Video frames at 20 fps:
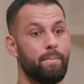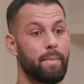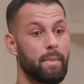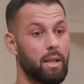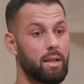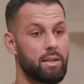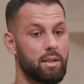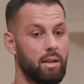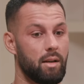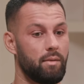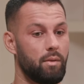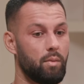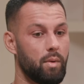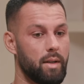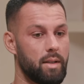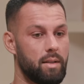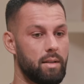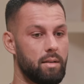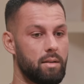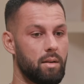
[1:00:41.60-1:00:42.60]
that's another
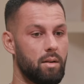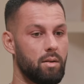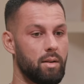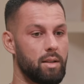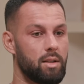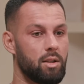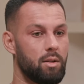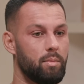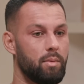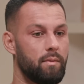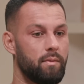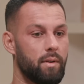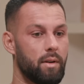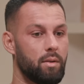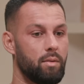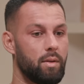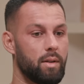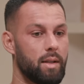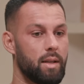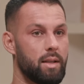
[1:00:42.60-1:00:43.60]
way to target top of
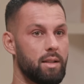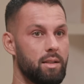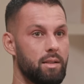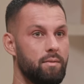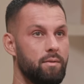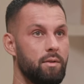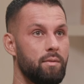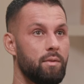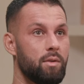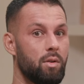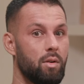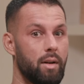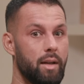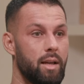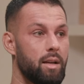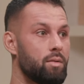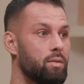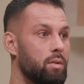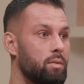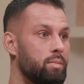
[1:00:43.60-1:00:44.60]
funnel, I guess. If you've got
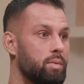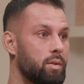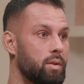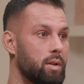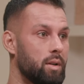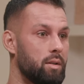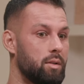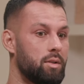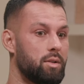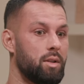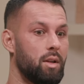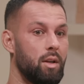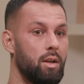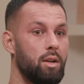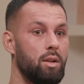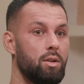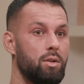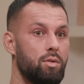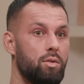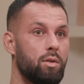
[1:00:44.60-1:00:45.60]
hero products,
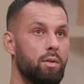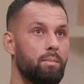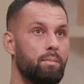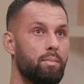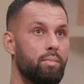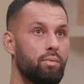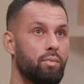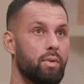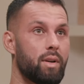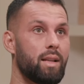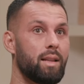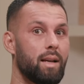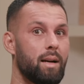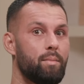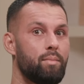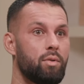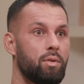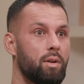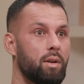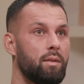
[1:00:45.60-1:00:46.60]
you can bring
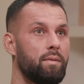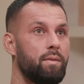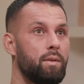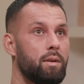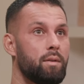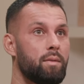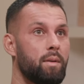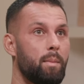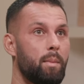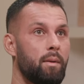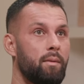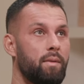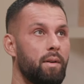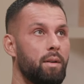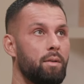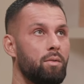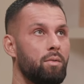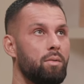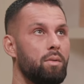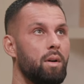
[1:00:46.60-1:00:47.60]
that product further up the
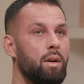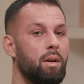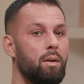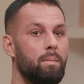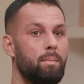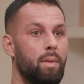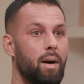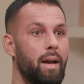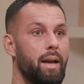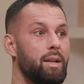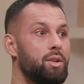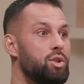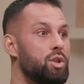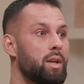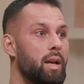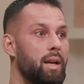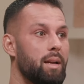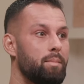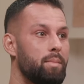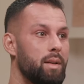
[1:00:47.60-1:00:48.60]
funnel by
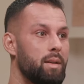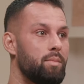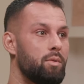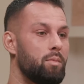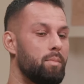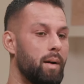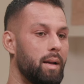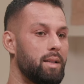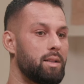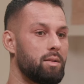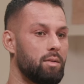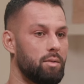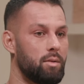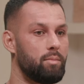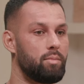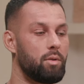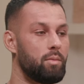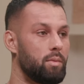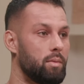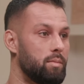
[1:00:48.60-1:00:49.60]
educating people based on the
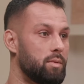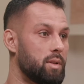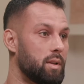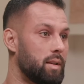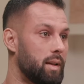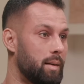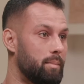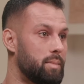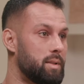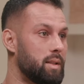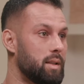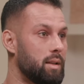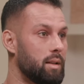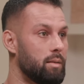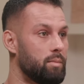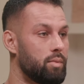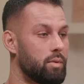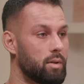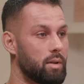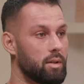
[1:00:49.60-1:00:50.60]
problems that that particular
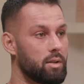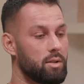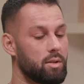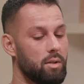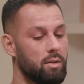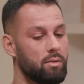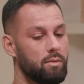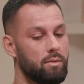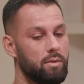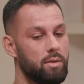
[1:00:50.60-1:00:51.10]
product solves.